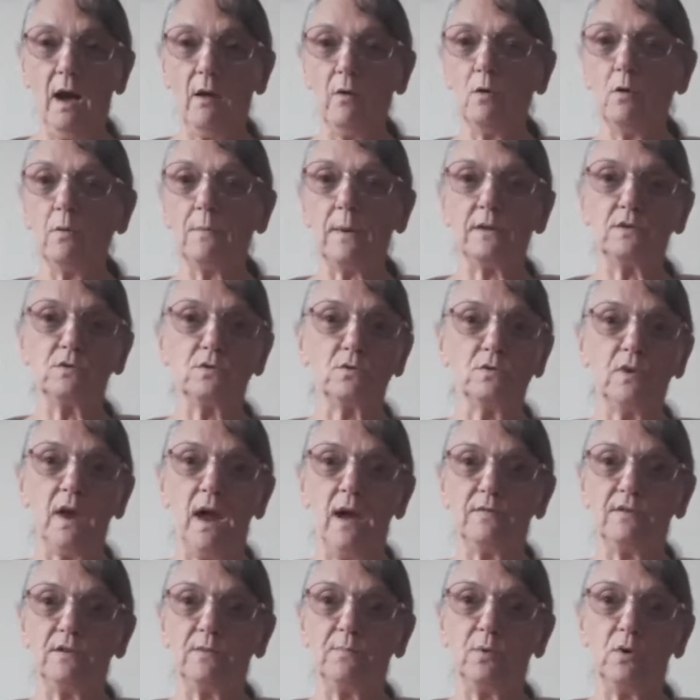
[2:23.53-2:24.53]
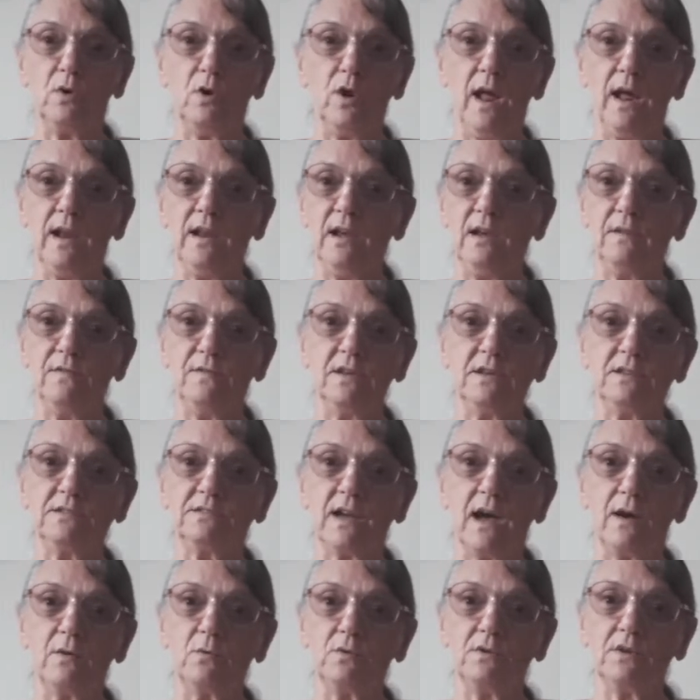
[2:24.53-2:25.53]
hope I don't have to pull any of this
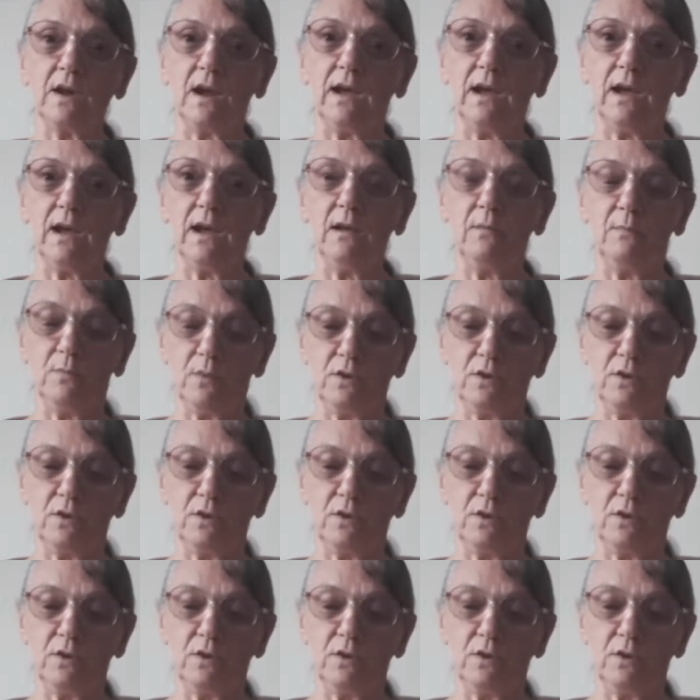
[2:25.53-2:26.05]
out again.